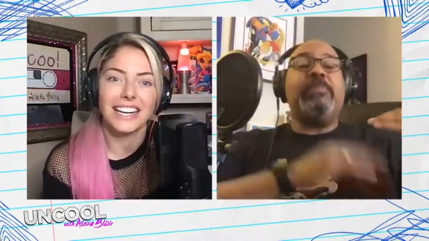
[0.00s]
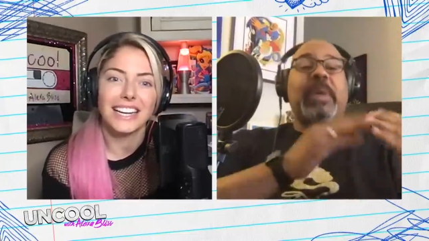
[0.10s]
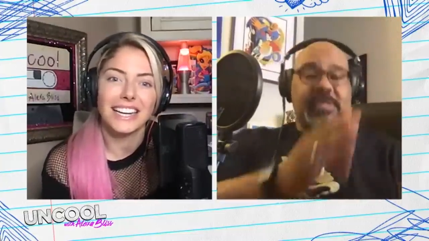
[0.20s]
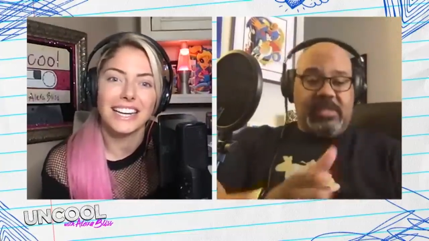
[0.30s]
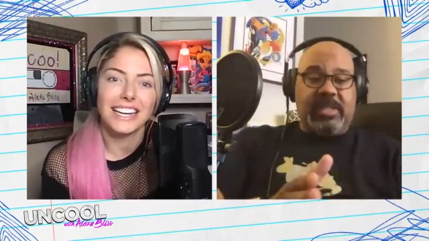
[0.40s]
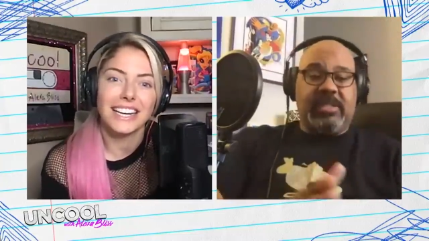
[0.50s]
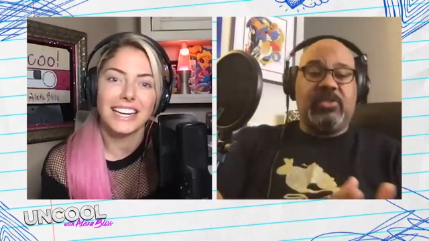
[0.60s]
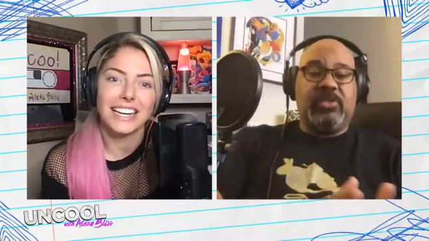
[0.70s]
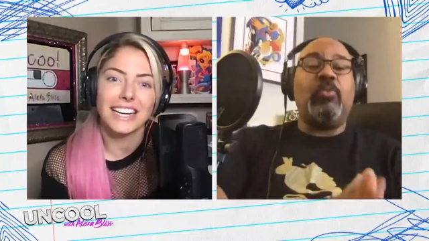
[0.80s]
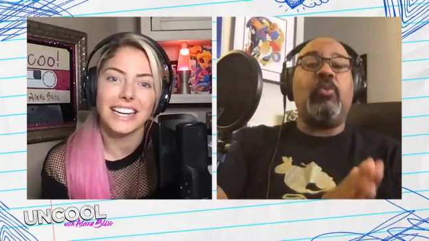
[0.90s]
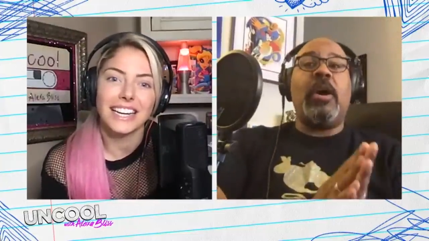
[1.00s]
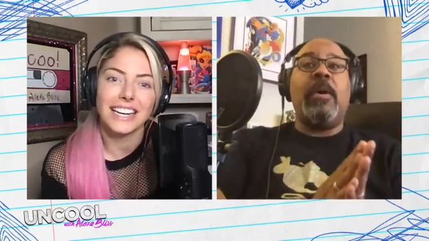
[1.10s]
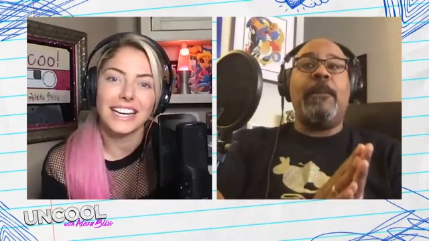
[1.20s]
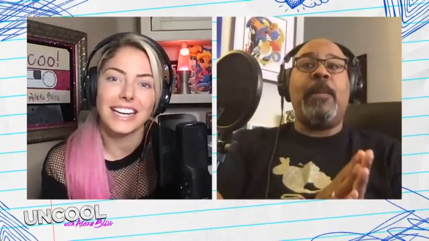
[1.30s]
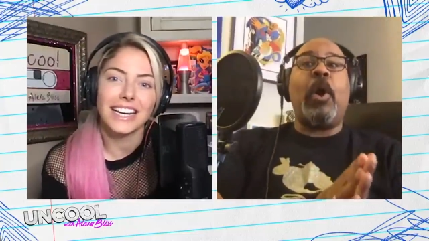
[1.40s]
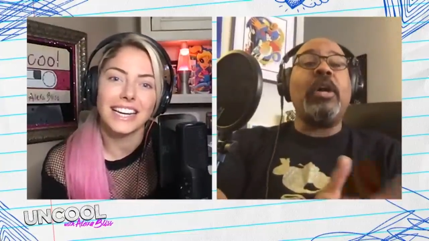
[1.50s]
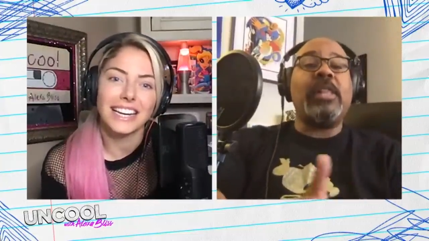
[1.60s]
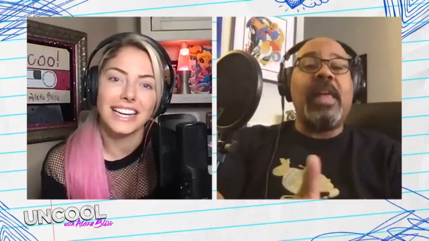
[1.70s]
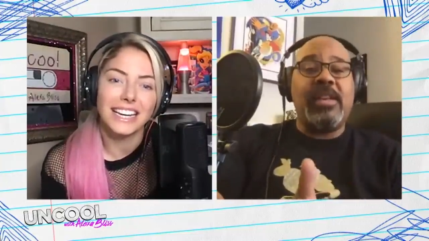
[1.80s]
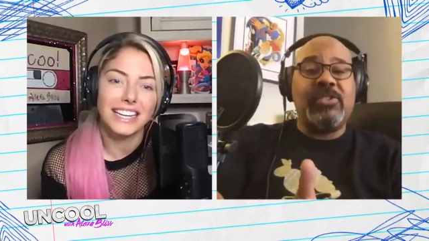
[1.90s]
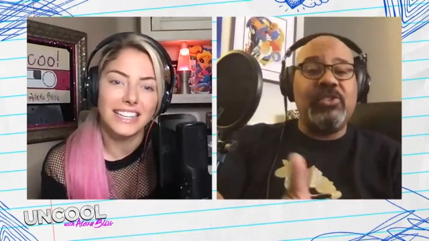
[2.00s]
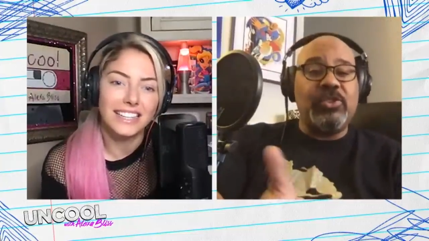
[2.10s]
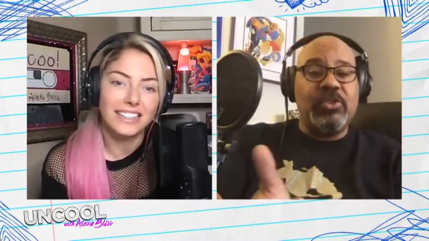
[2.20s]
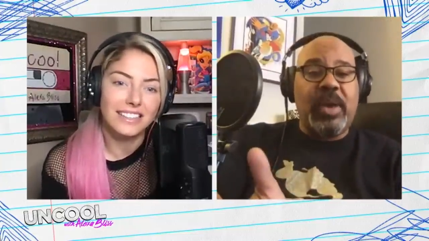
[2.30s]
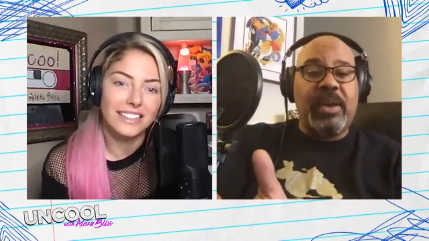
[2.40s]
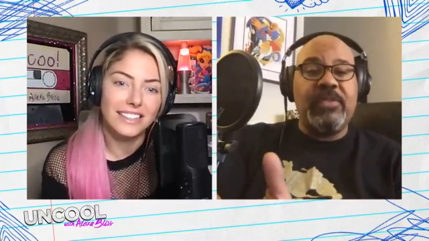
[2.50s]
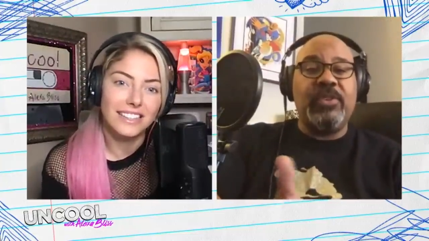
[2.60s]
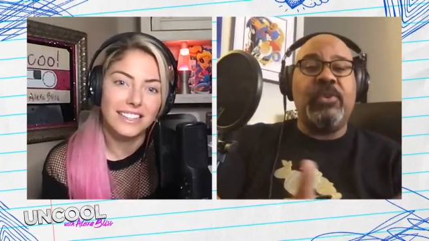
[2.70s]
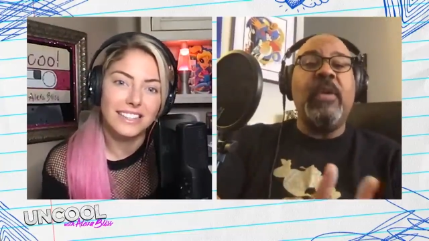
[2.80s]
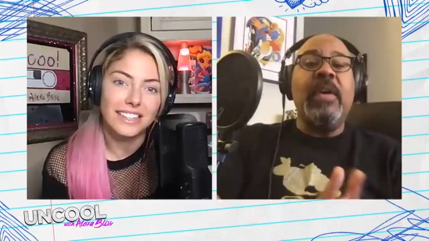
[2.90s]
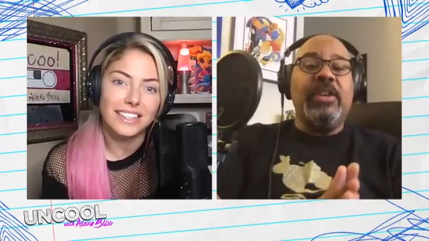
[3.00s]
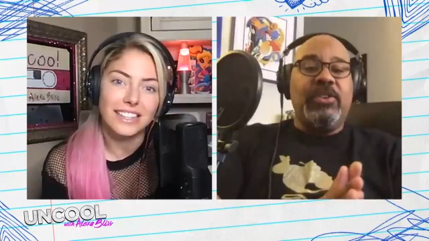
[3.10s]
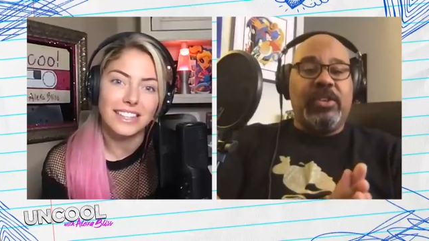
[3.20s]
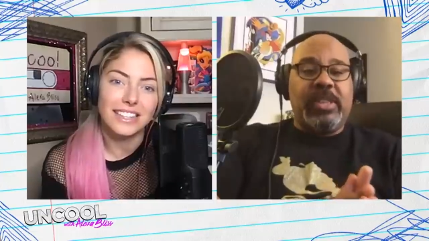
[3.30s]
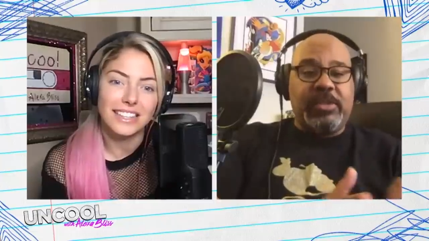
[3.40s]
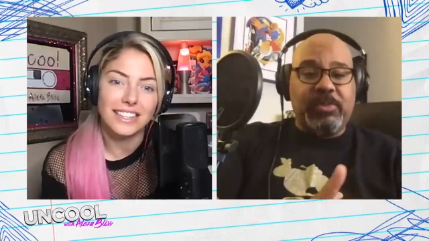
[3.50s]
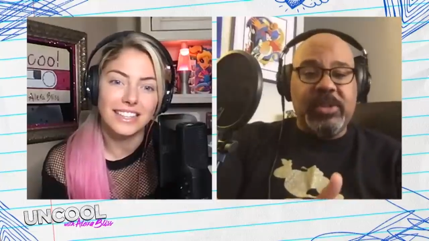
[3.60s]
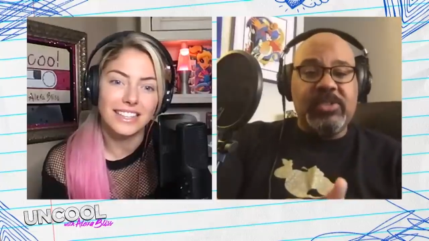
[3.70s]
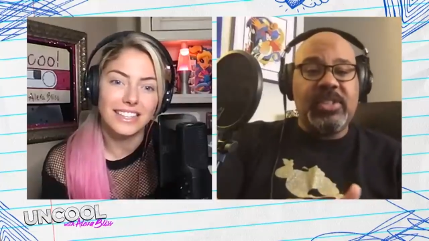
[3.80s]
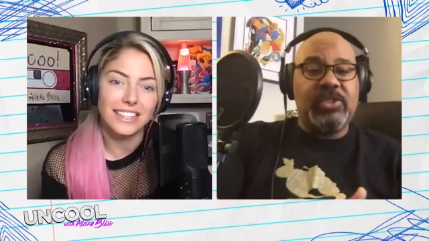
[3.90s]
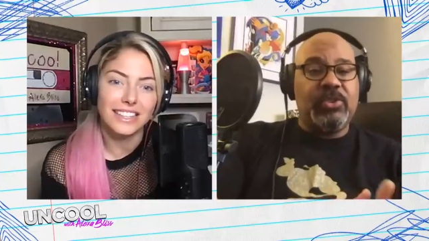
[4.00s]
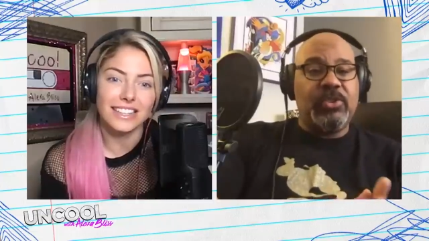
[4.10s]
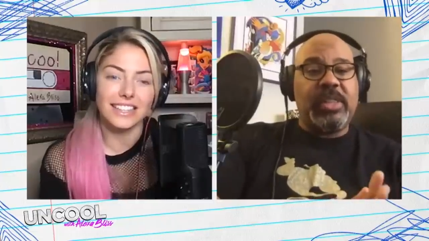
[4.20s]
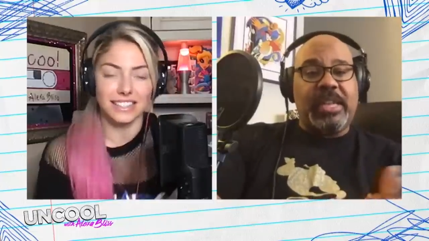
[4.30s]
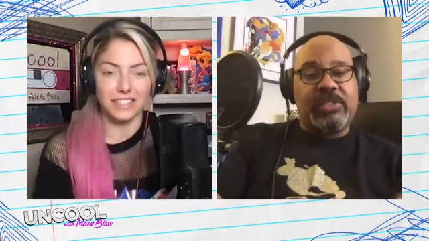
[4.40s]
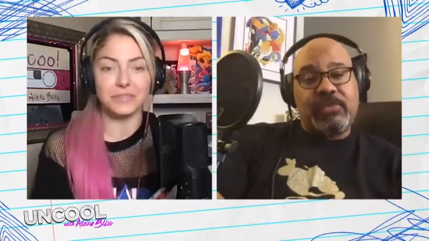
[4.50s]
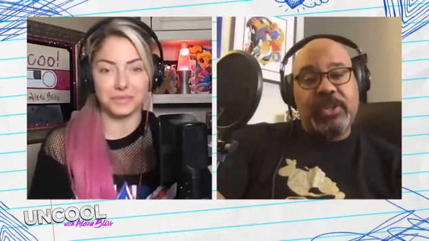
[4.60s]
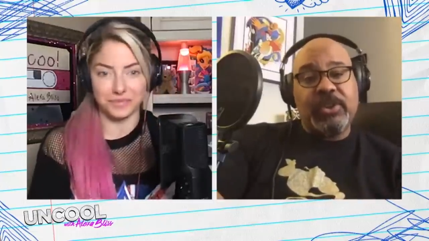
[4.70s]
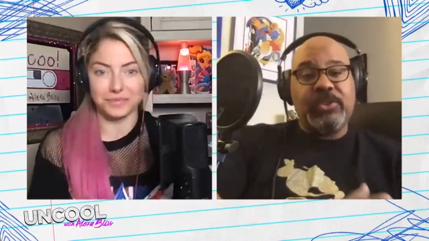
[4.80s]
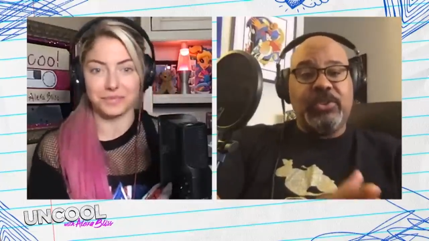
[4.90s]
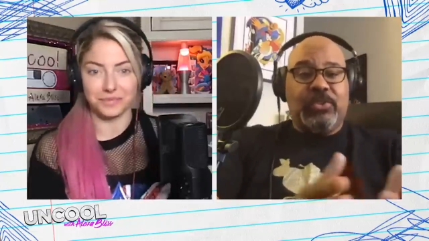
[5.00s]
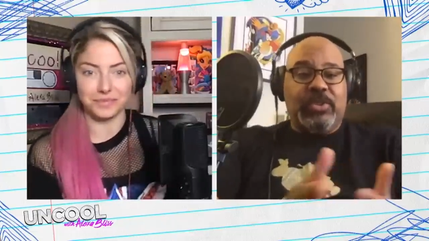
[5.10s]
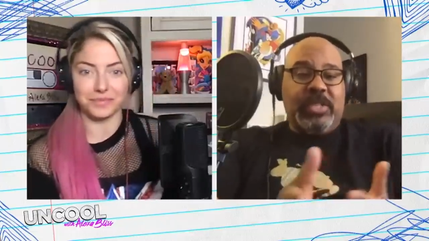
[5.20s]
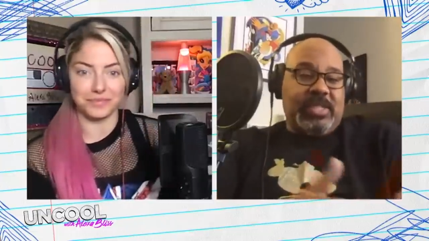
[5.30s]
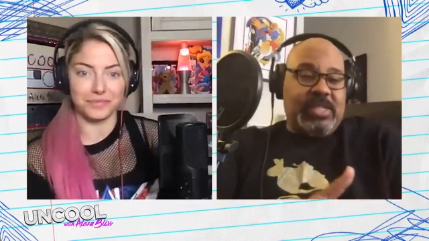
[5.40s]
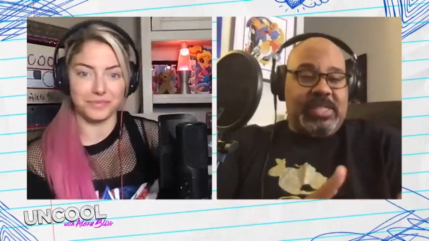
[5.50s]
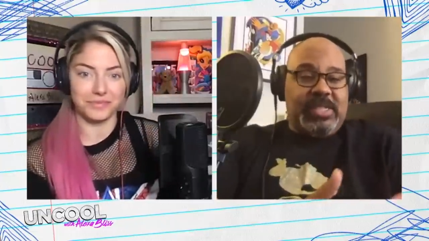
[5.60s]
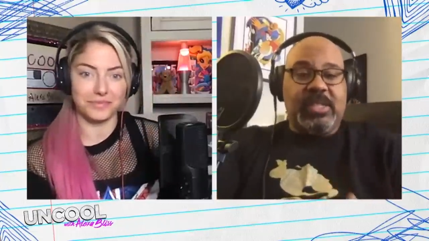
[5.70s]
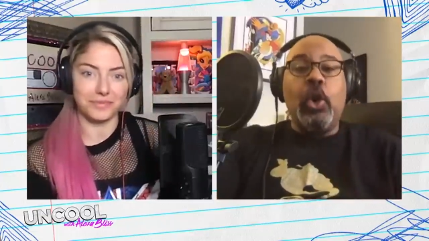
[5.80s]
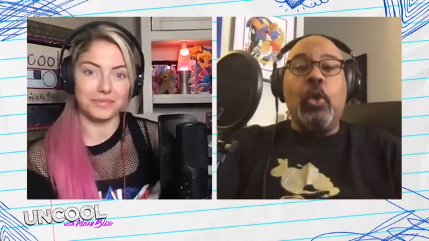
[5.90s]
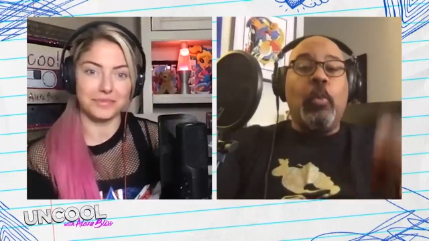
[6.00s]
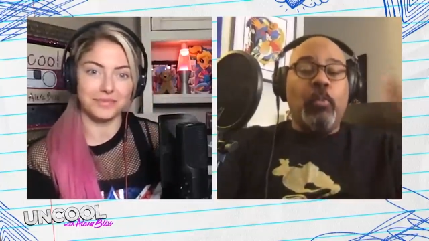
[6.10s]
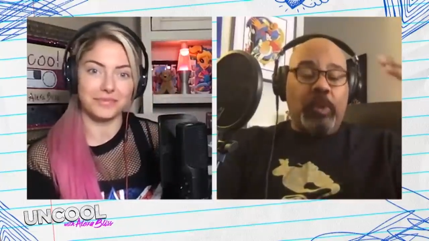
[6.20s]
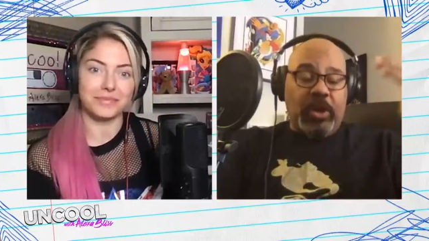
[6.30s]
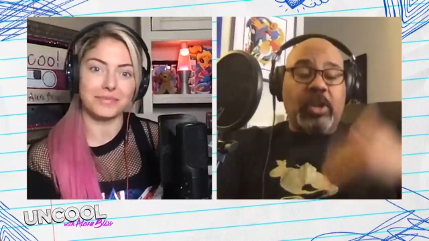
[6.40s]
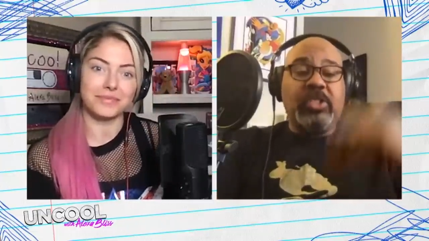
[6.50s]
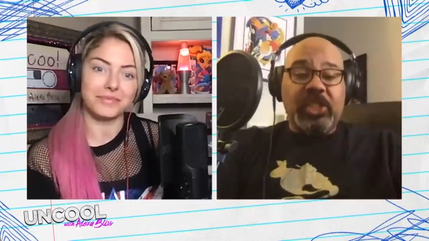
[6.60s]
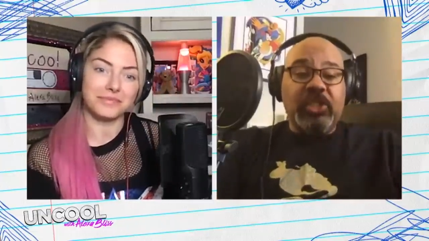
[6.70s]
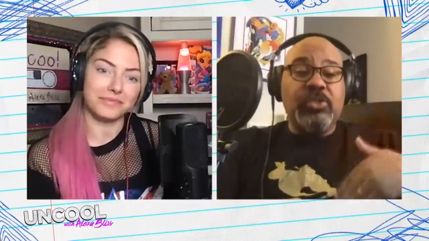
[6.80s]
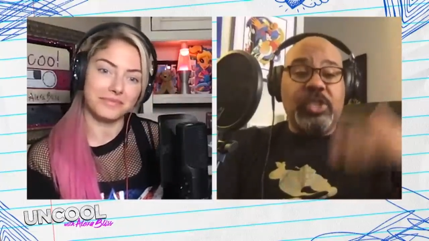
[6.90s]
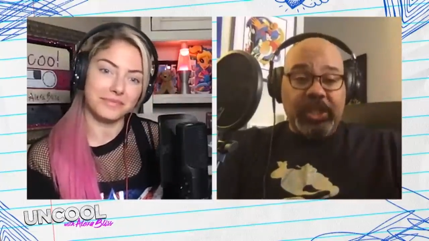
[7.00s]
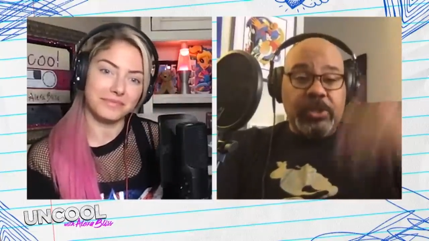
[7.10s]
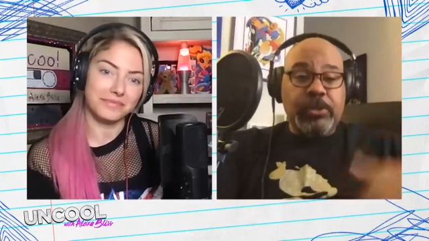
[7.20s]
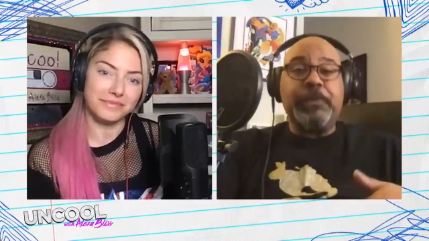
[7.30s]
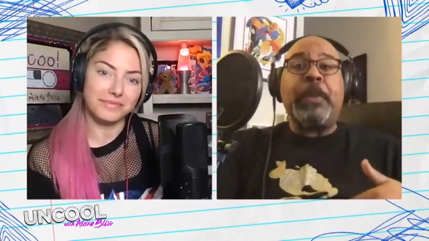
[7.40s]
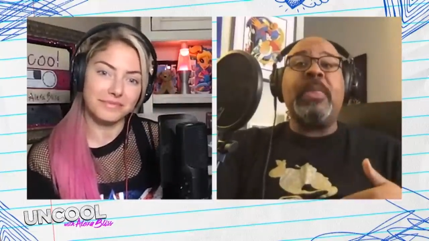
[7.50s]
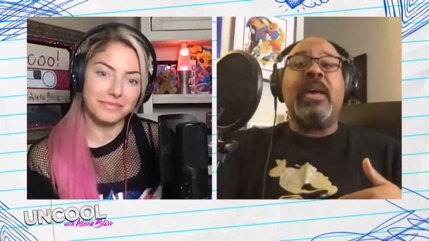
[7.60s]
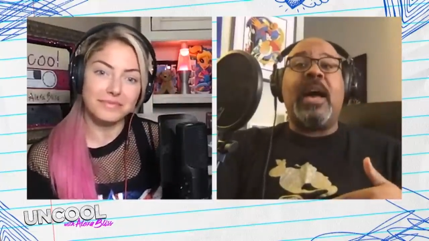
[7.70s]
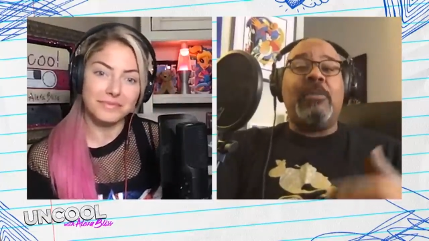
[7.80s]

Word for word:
Speaker 1: basically like this. So um, our class, you know, you have your your class president, your class flirt, your this this this this. When our senior year, I